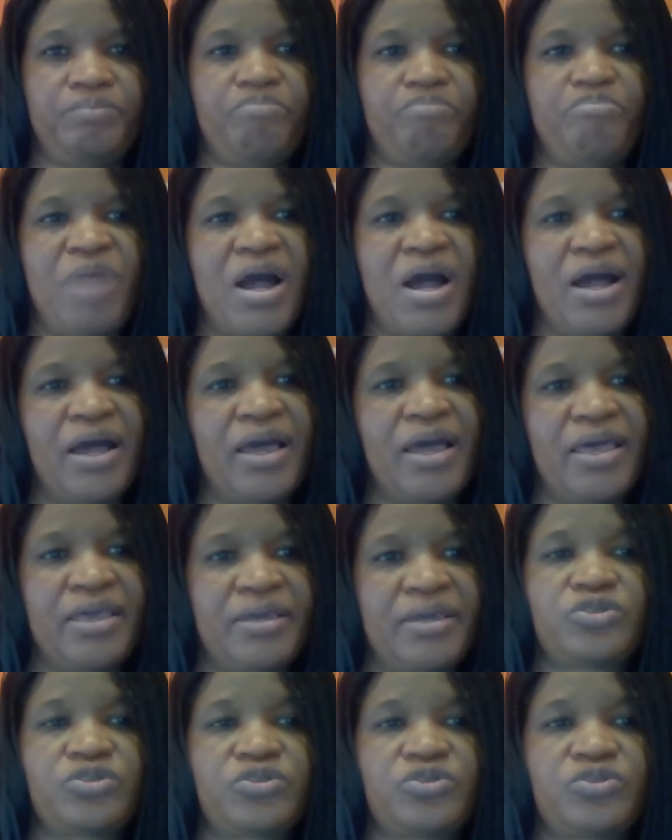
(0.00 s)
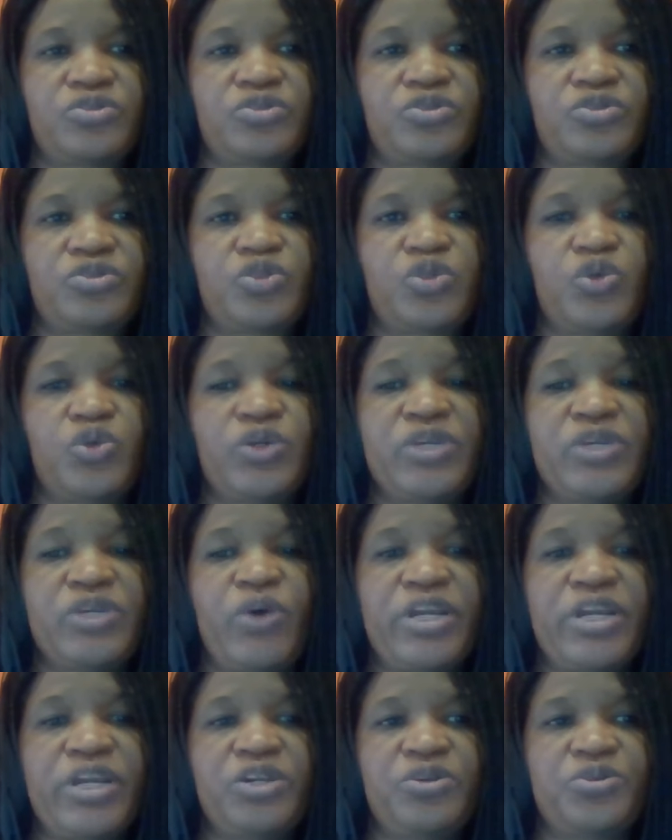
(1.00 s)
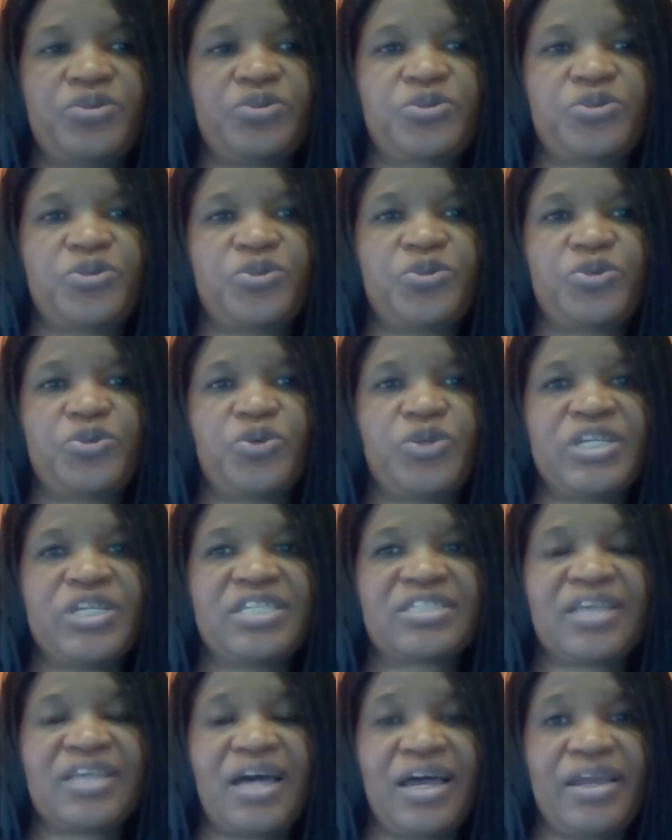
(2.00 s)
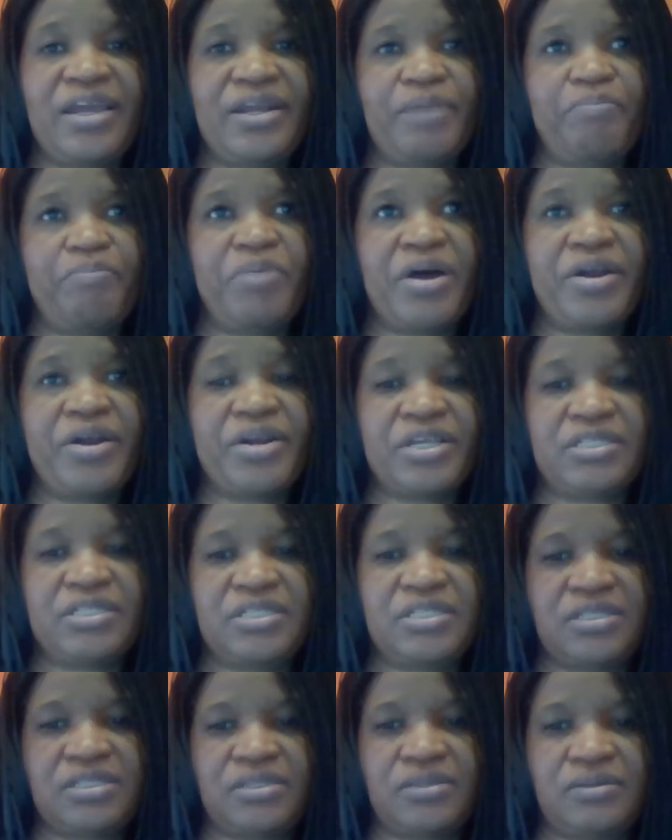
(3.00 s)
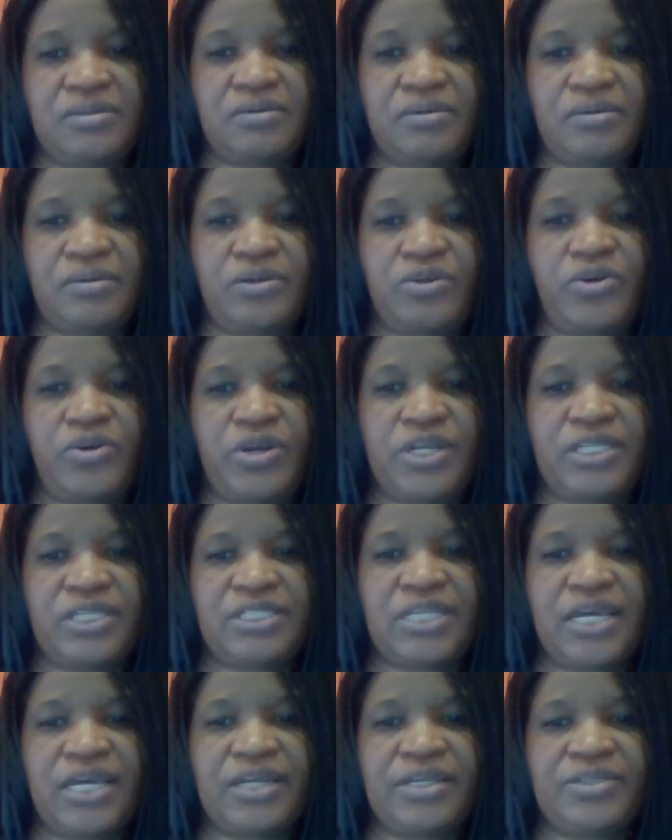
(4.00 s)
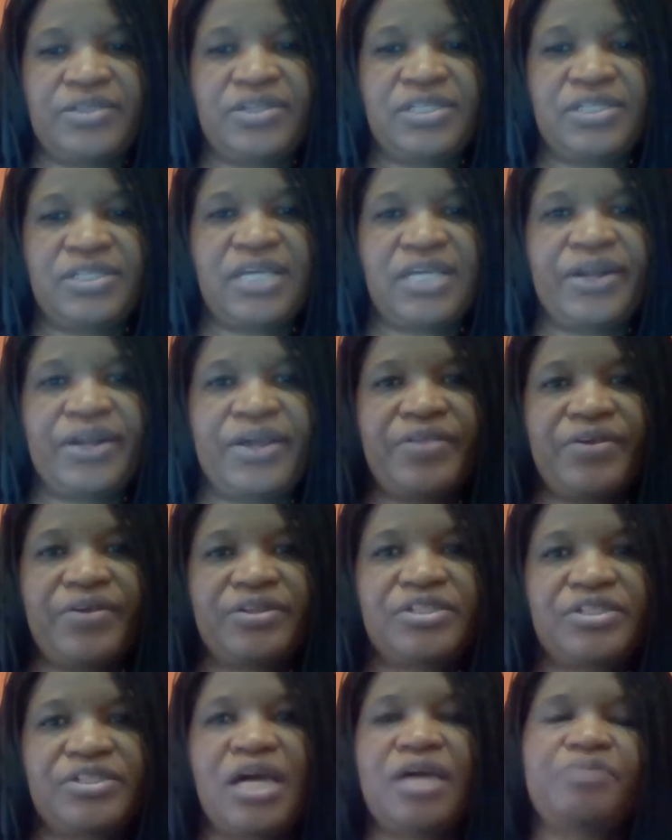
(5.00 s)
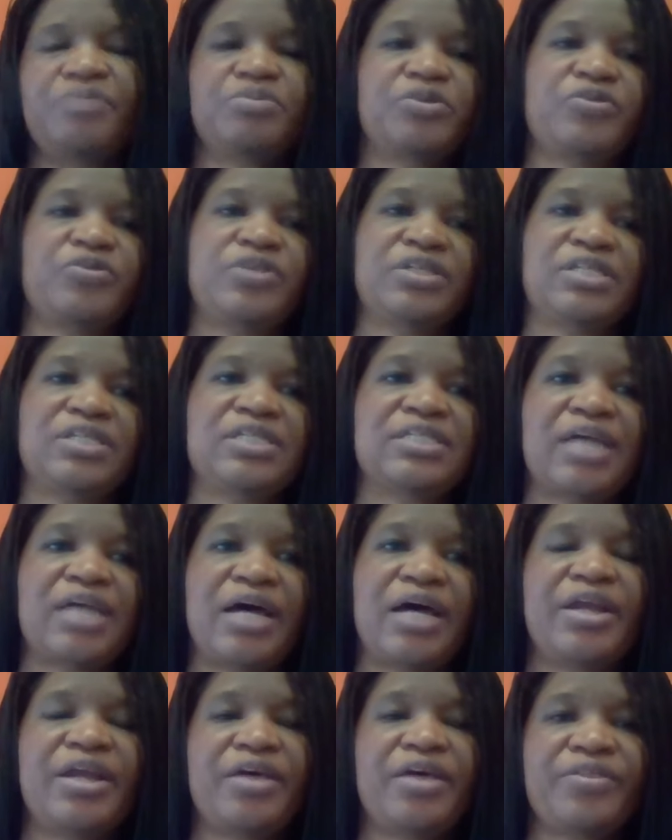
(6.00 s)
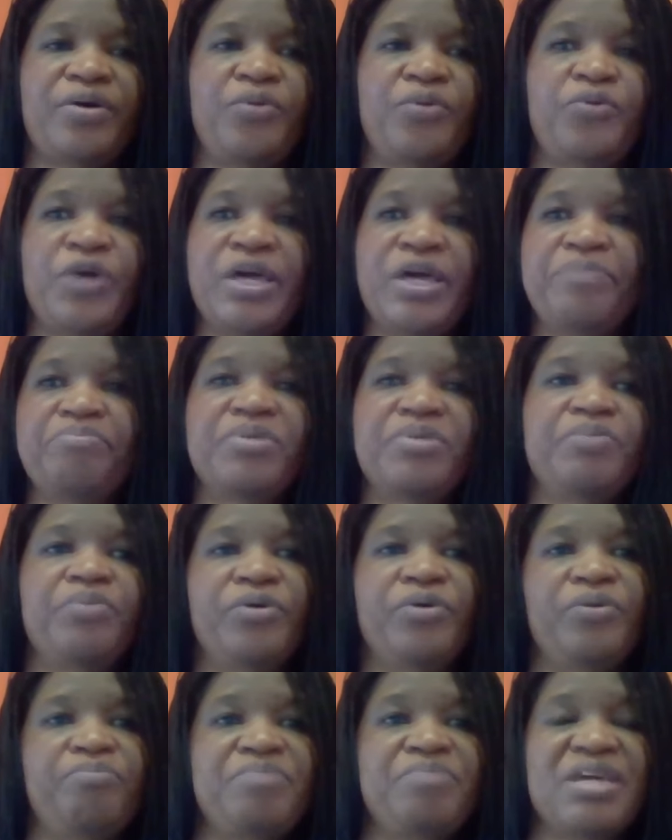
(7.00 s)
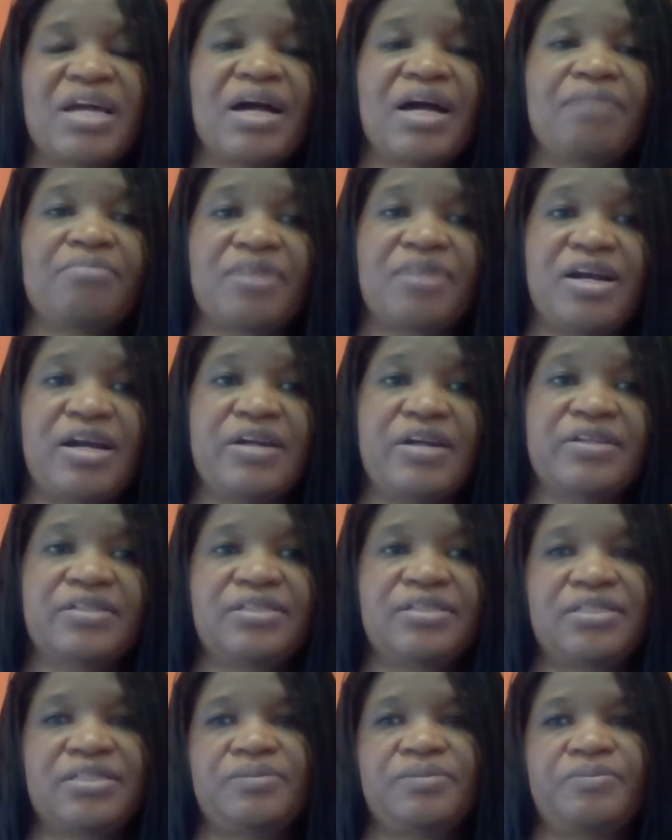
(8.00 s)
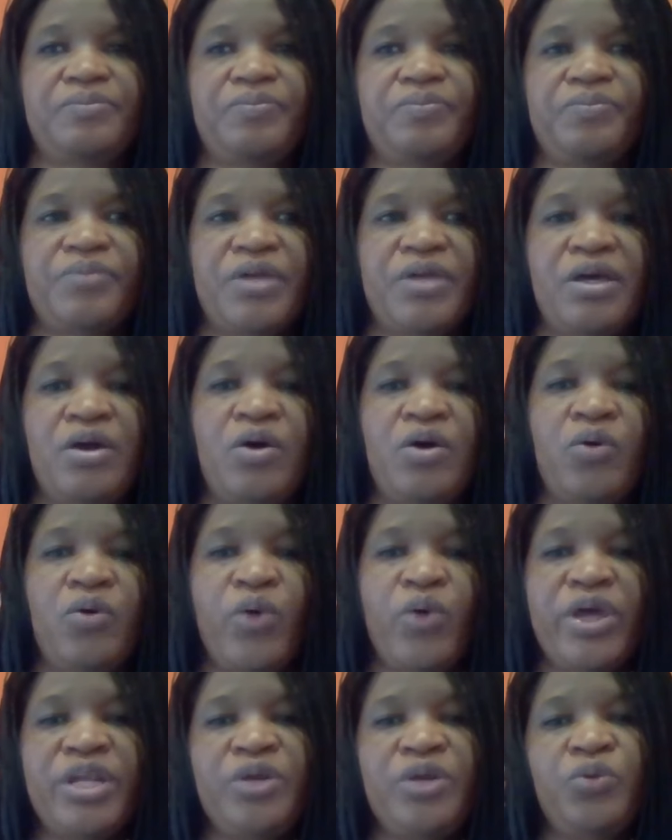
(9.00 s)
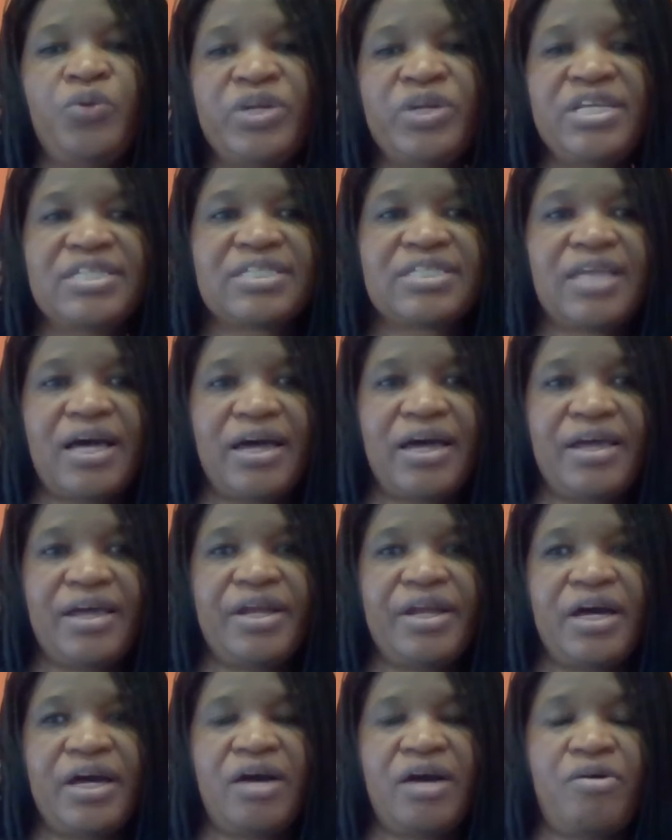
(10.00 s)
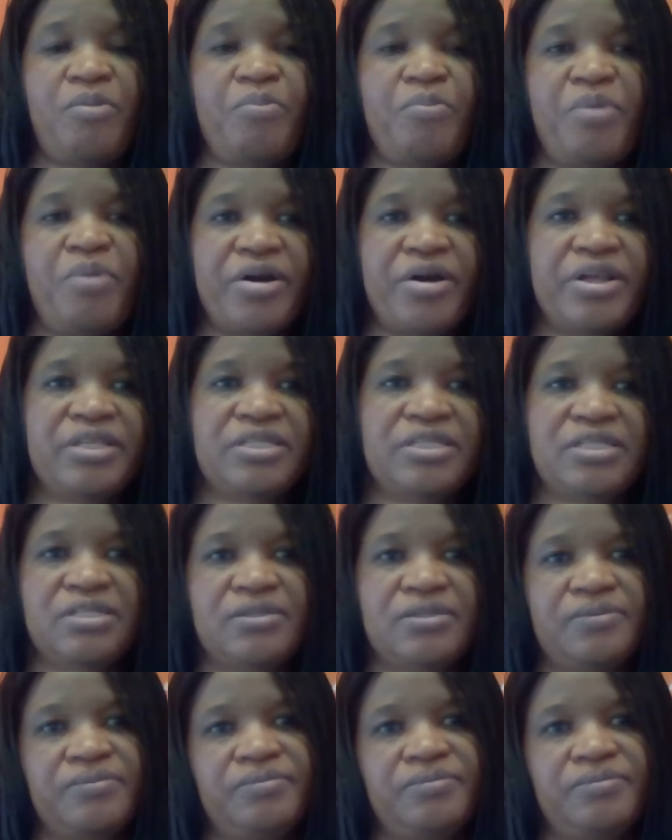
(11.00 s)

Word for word: by to when it to dishonor parents. You understand? This another type. This is another way people become cursed when we dishonor our parents.